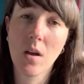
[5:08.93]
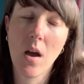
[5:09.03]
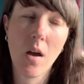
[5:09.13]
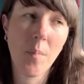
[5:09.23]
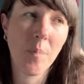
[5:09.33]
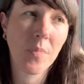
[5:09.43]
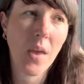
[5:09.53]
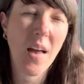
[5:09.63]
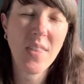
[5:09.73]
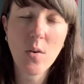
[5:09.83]
Um,
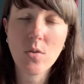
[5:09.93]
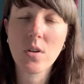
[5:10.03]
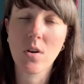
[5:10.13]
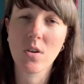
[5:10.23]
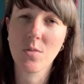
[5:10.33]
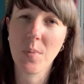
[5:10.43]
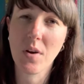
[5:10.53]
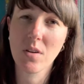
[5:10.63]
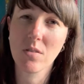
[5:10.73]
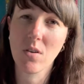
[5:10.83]
and they were in nice
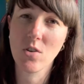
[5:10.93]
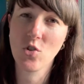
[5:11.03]
bike sized